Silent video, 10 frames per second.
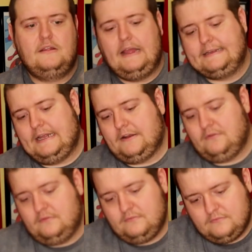that's kind of
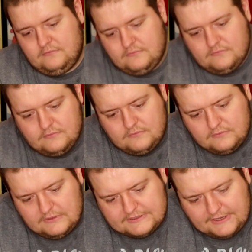cool.
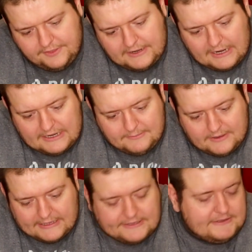There's nothing on him to
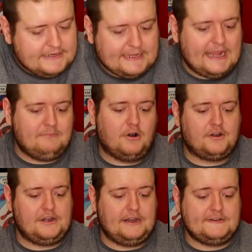like indicate
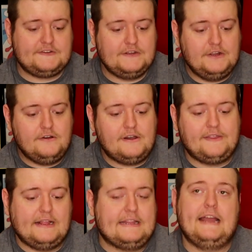markings or
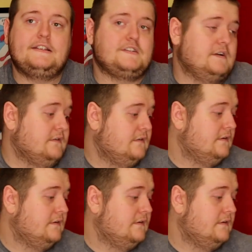anything like that. So